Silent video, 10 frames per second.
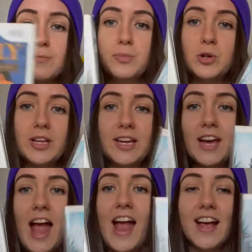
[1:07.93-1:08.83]

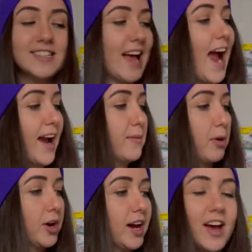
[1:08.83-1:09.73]
Bully and Harry
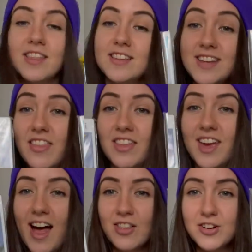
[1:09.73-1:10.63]
Potter and the Deathly
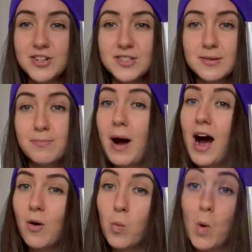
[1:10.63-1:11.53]
Hallows
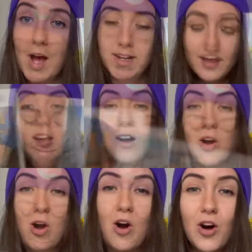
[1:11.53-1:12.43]
Part 1.
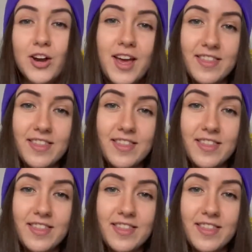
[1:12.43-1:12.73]
On the